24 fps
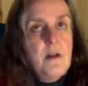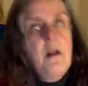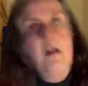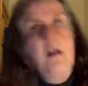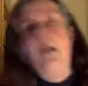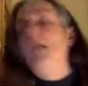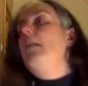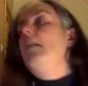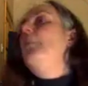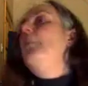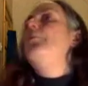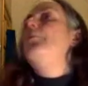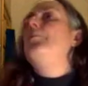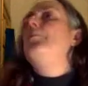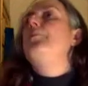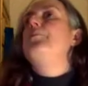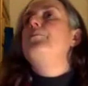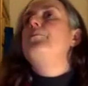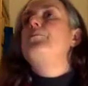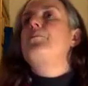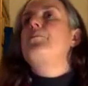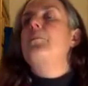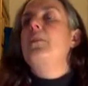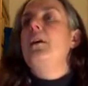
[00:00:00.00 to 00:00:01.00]
Then death
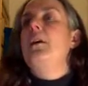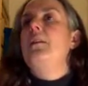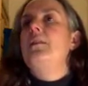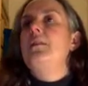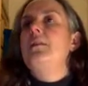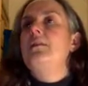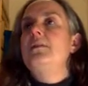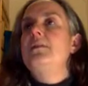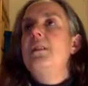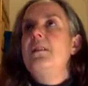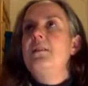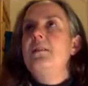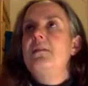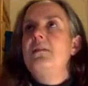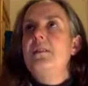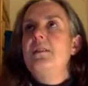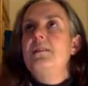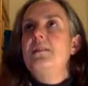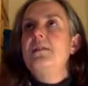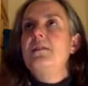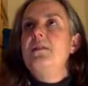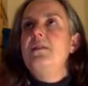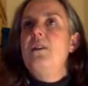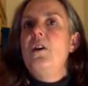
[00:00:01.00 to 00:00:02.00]
doesn't hold the
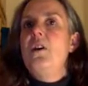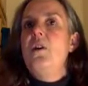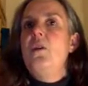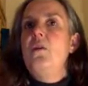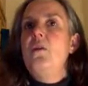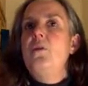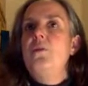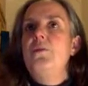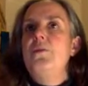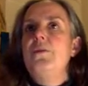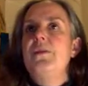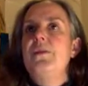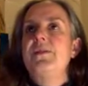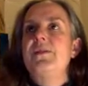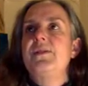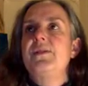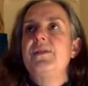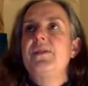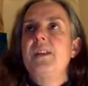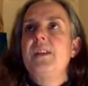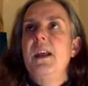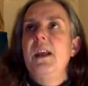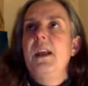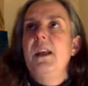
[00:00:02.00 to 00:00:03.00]
same
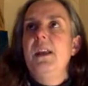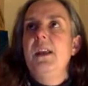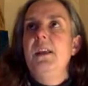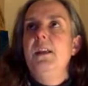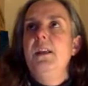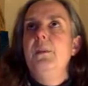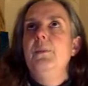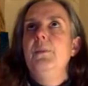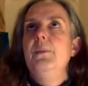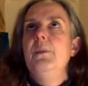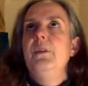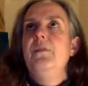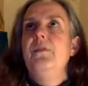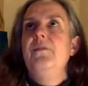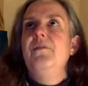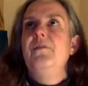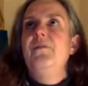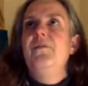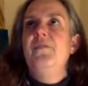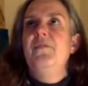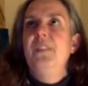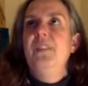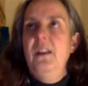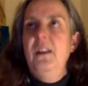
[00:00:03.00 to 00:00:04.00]
fear
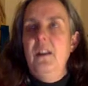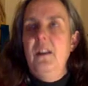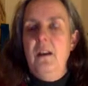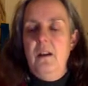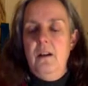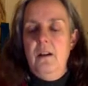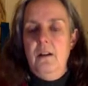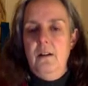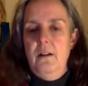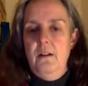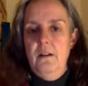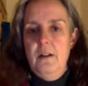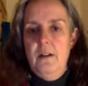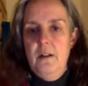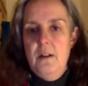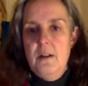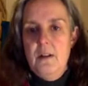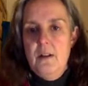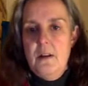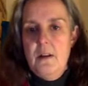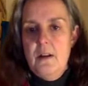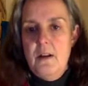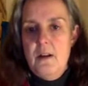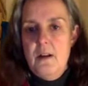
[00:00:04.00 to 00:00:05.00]

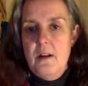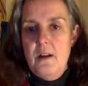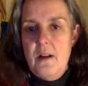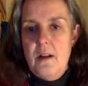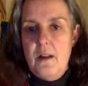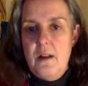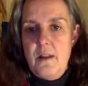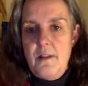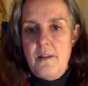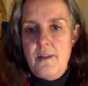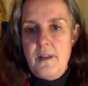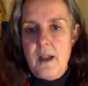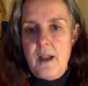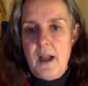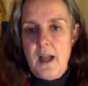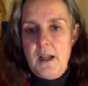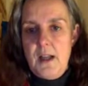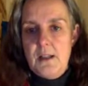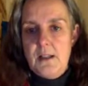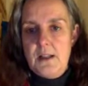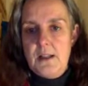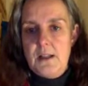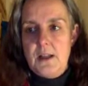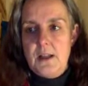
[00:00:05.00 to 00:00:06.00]
that
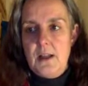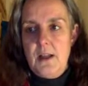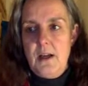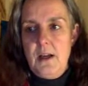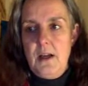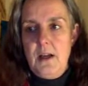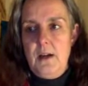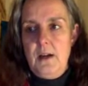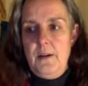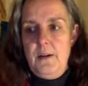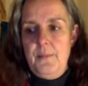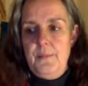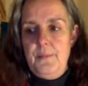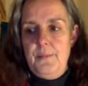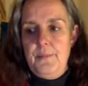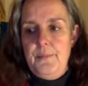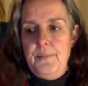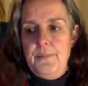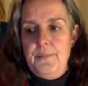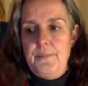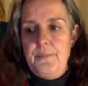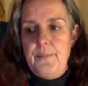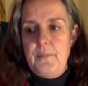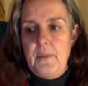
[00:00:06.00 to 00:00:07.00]
it
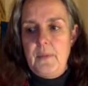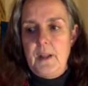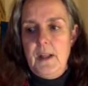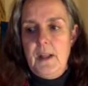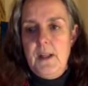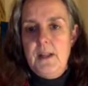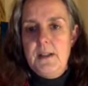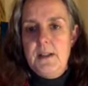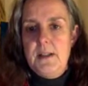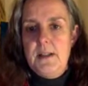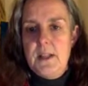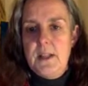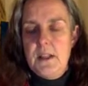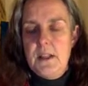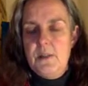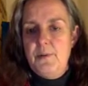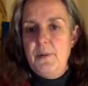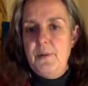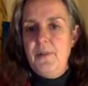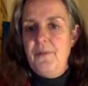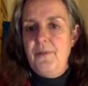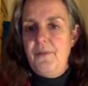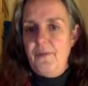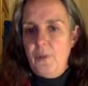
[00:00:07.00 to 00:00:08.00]
did before.
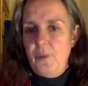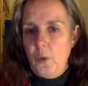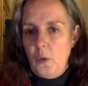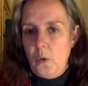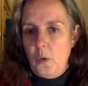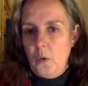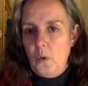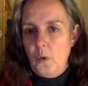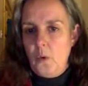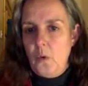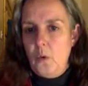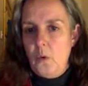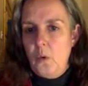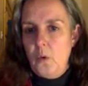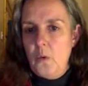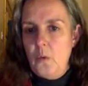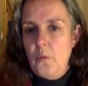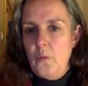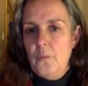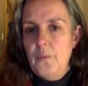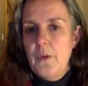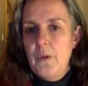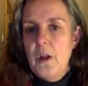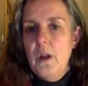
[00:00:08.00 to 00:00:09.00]
I
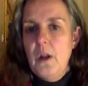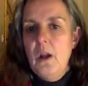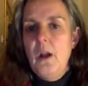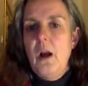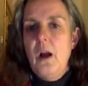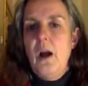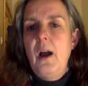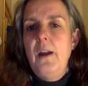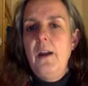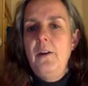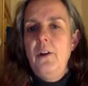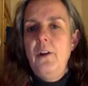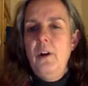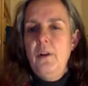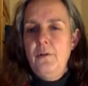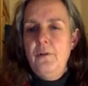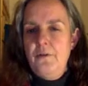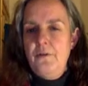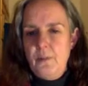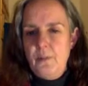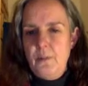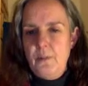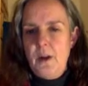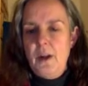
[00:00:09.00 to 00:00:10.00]
know from my own
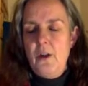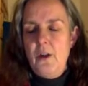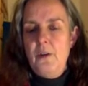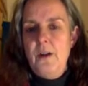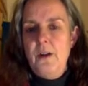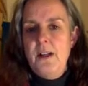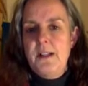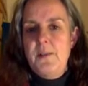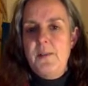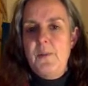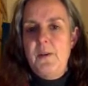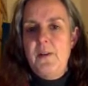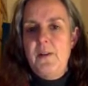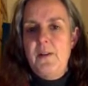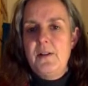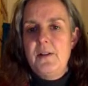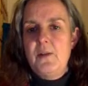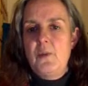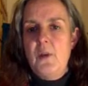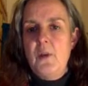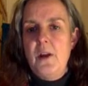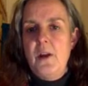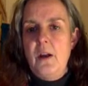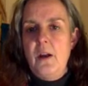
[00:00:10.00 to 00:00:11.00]
experience, when I was younger,
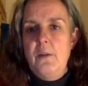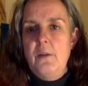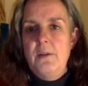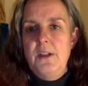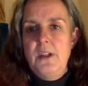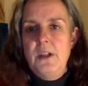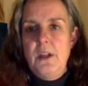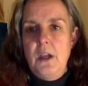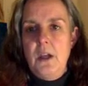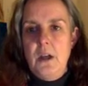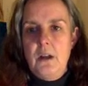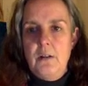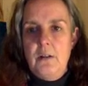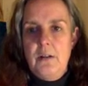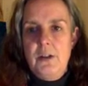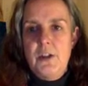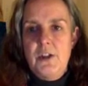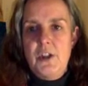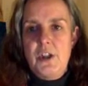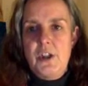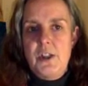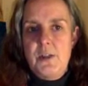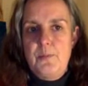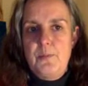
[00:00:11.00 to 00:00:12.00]
I just
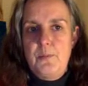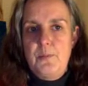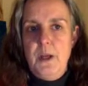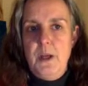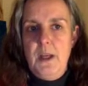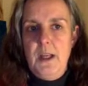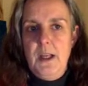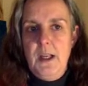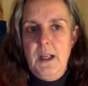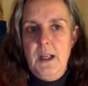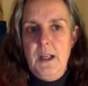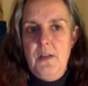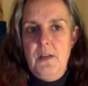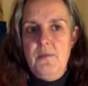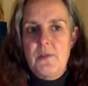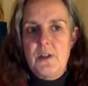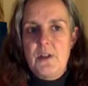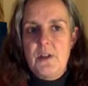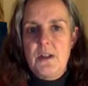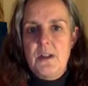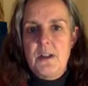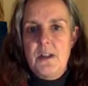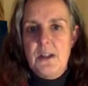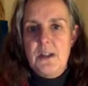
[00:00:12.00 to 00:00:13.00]
believed this was
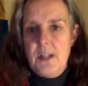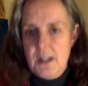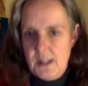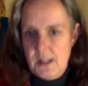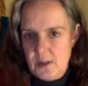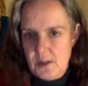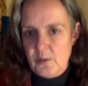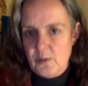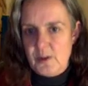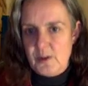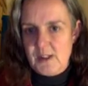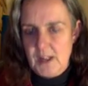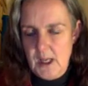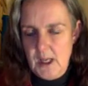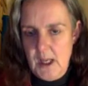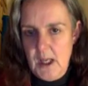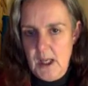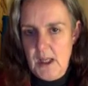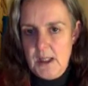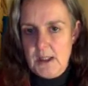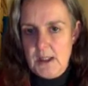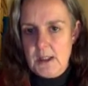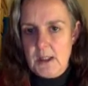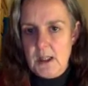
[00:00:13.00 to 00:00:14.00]
it, and there was a
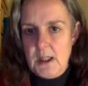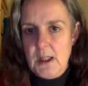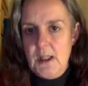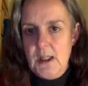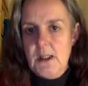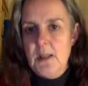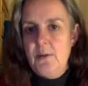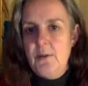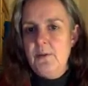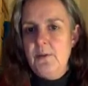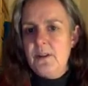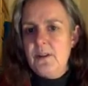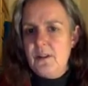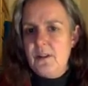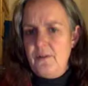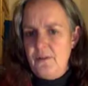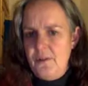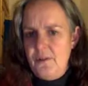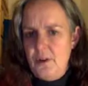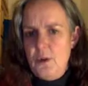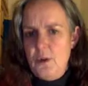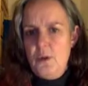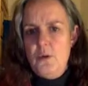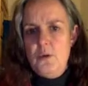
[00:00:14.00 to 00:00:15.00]
few times
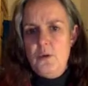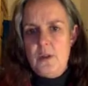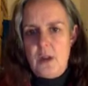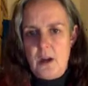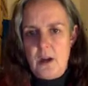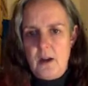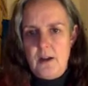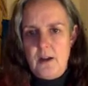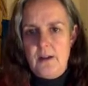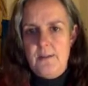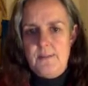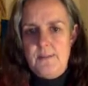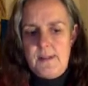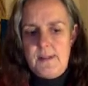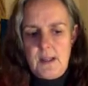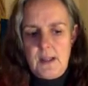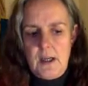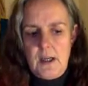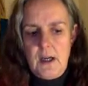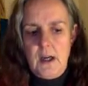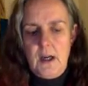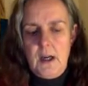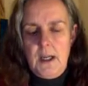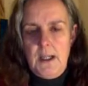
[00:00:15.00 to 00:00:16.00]
that I nearly
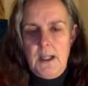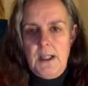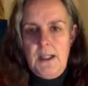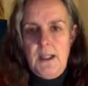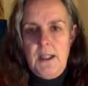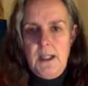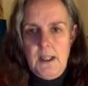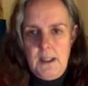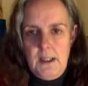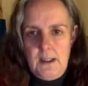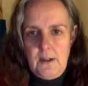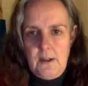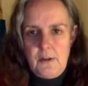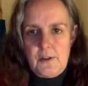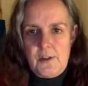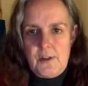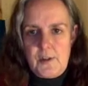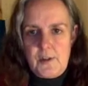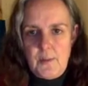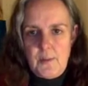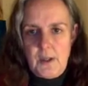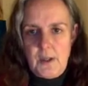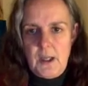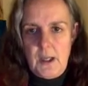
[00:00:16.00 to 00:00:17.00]
lost my life
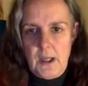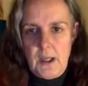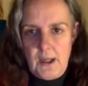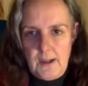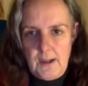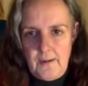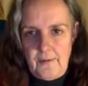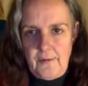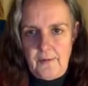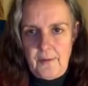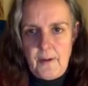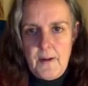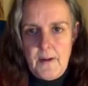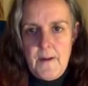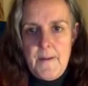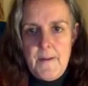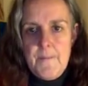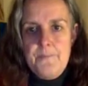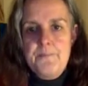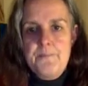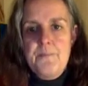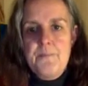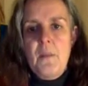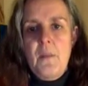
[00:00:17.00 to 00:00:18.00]

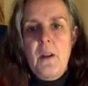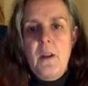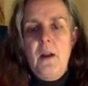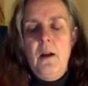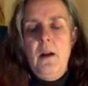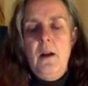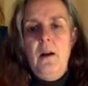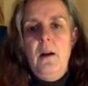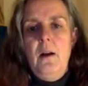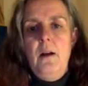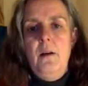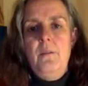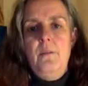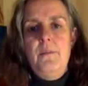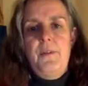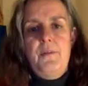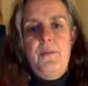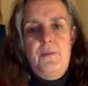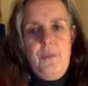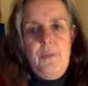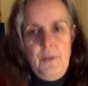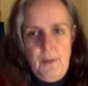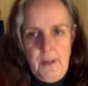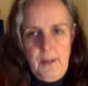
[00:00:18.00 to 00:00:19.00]
through
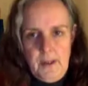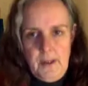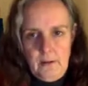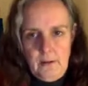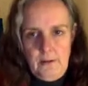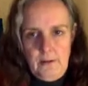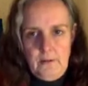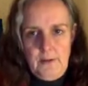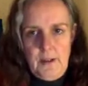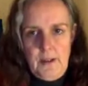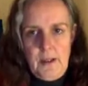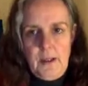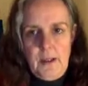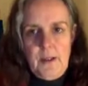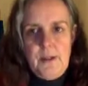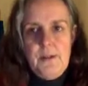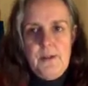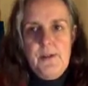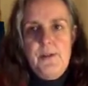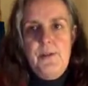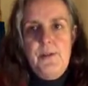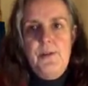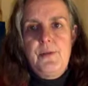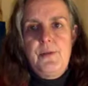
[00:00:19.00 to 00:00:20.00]
illness, through
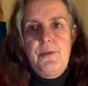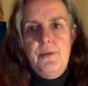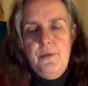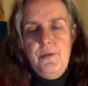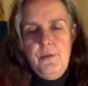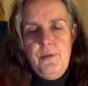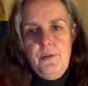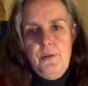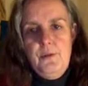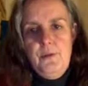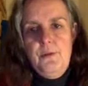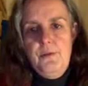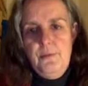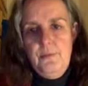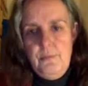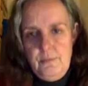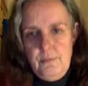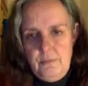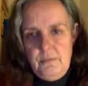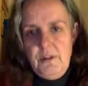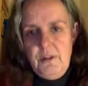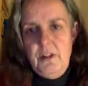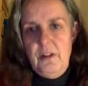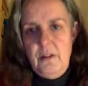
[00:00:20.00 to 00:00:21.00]

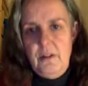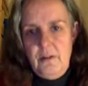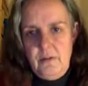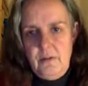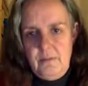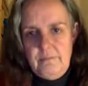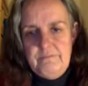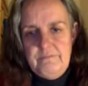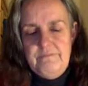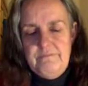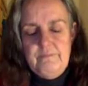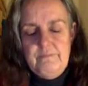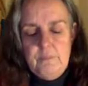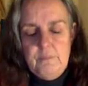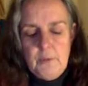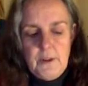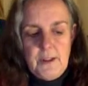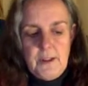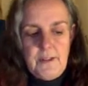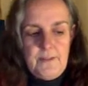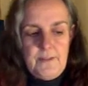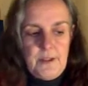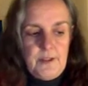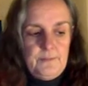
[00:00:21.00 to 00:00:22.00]
whatever,
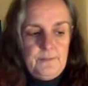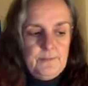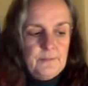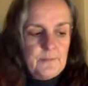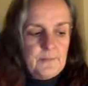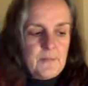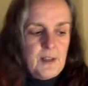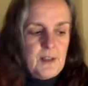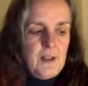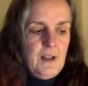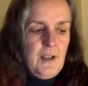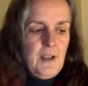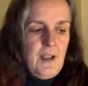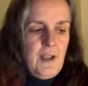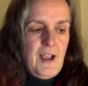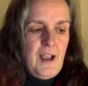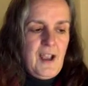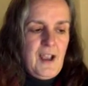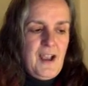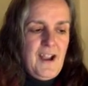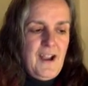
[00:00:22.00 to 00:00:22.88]
and